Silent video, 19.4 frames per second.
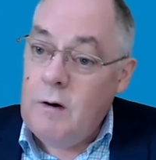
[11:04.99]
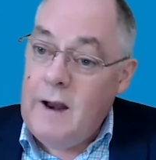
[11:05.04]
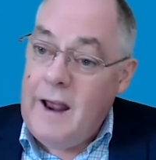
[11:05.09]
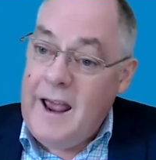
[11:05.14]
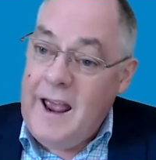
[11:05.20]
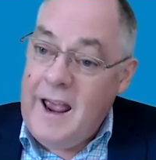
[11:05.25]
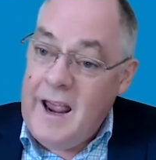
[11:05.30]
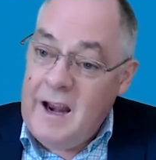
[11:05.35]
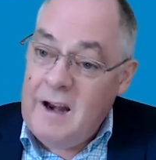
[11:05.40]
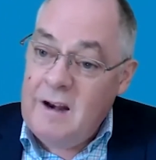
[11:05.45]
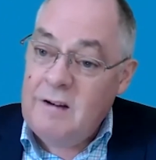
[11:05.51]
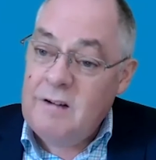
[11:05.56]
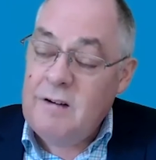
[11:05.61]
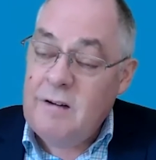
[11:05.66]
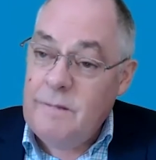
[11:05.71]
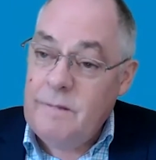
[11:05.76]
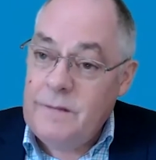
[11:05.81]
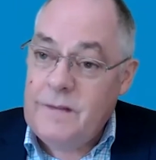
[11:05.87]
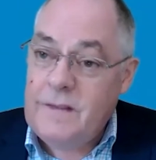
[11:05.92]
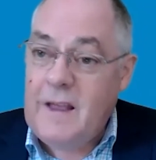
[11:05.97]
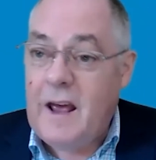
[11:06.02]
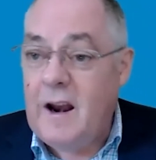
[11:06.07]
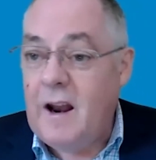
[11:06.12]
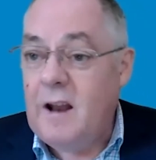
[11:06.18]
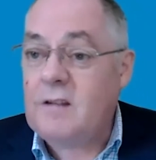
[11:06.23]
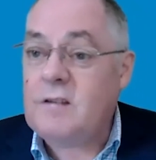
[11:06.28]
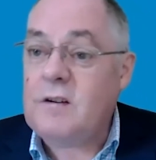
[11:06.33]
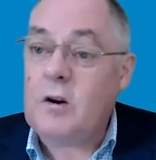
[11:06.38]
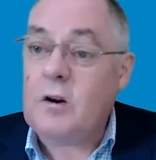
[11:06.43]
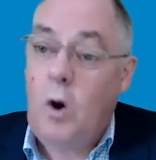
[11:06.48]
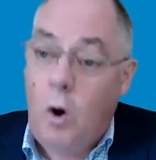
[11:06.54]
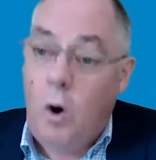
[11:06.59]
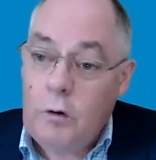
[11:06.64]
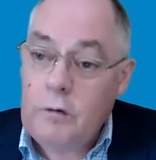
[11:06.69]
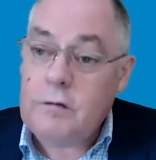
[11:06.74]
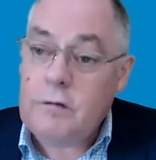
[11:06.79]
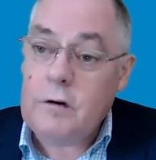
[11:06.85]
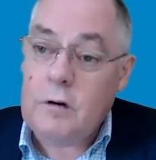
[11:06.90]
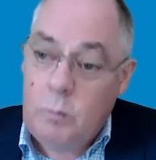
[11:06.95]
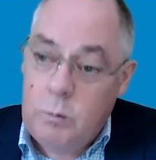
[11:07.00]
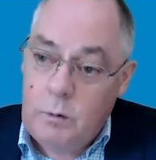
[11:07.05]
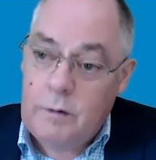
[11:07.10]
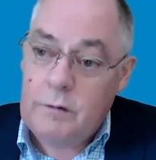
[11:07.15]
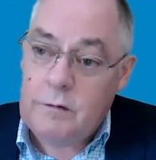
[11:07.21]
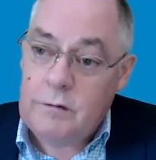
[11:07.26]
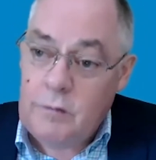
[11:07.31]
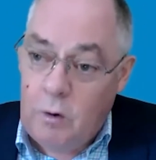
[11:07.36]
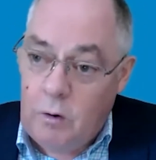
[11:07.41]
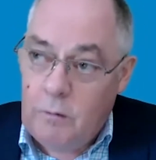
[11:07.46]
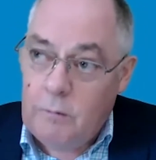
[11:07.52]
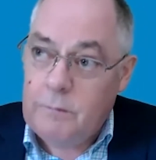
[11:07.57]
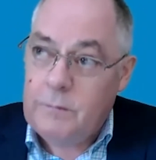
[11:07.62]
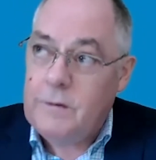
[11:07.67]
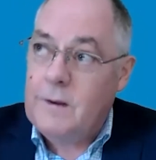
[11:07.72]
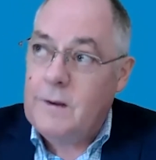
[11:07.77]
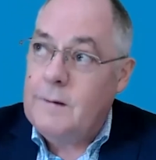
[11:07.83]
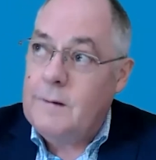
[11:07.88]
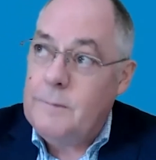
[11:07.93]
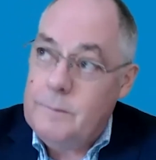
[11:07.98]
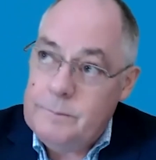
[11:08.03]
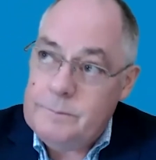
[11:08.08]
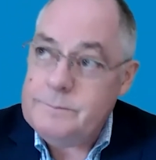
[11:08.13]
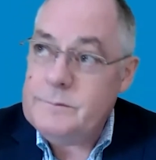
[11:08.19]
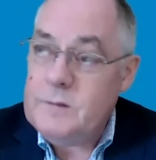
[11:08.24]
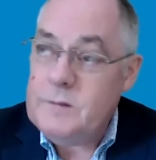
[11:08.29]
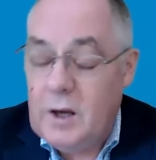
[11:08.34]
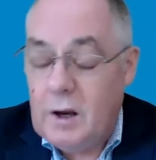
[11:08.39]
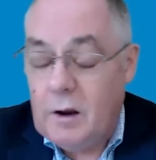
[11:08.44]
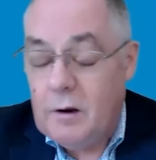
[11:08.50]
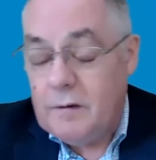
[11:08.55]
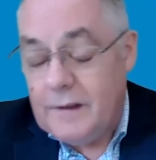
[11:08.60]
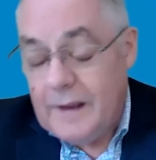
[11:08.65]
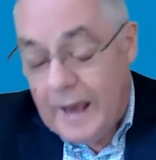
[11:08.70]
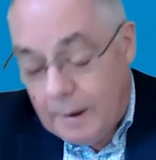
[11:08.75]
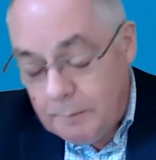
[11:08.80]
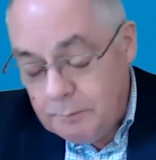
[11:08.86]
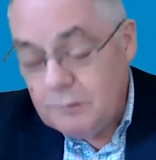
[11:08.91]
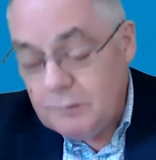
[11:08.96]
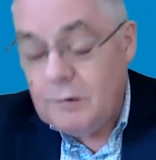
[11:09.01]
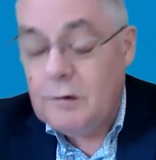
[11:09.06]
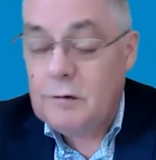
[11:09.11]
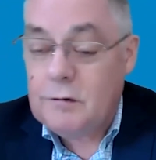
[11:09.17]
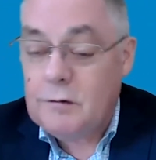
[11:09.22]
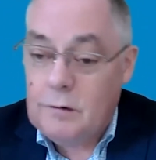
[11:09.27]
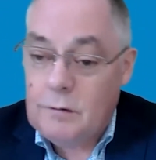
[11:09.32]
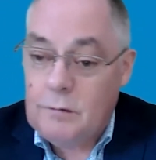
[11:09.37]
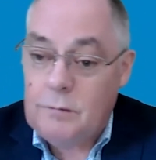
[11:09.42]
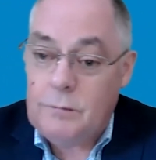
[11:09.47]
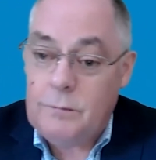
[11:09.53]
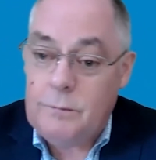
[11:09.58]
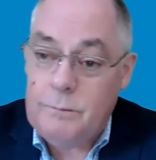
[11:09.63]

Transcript: and that as a consequence of the absence of